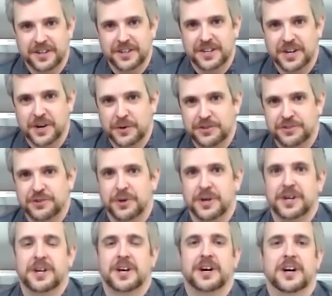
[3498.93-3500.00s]
you can always
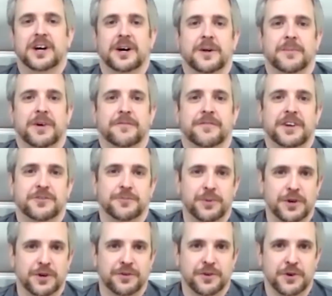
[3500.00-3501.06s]
join my
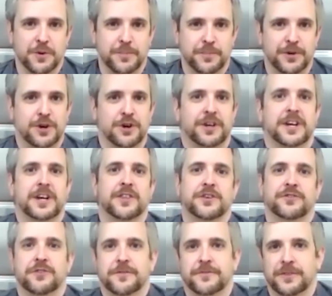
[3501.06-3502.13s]
Facebook group, Cooking in the
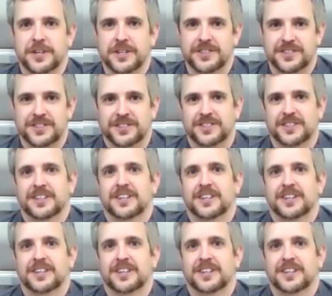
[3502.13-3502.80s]
Driftless.